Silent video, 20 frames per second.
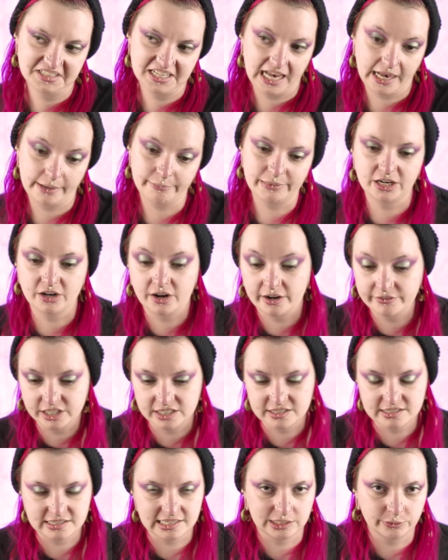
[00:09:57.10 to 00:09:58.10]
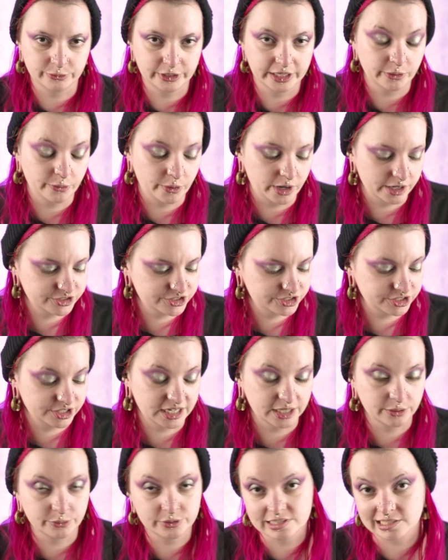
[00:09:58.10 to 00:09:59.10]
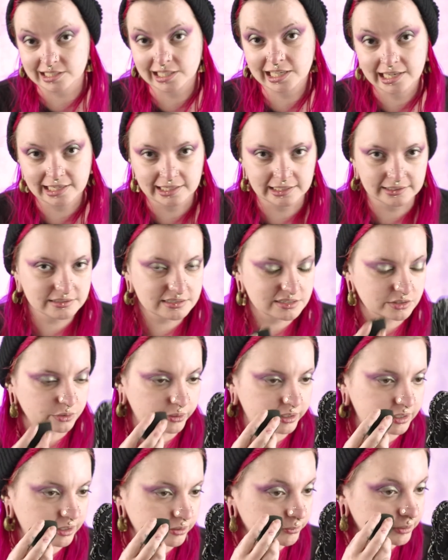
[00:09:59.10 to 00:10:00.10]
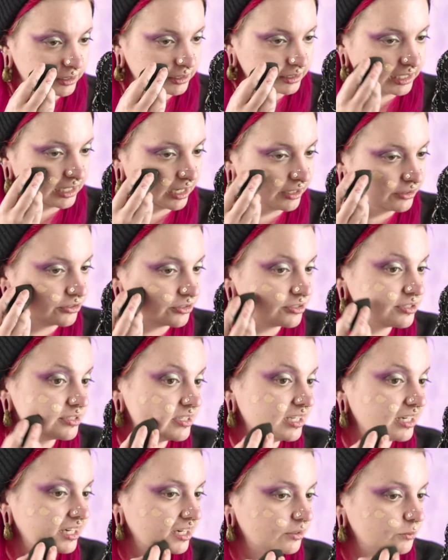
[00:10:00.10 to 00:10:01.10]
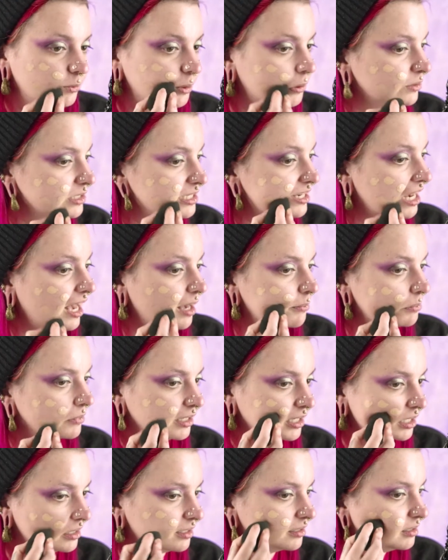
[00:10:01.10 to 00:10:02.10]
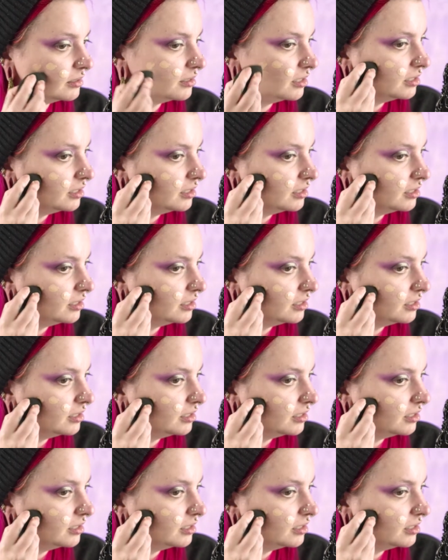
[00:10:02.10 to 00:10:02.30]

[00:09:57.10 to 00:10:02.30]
I mean, obviously, when I watched it, I was a kid, so I didn't really understand what was happening.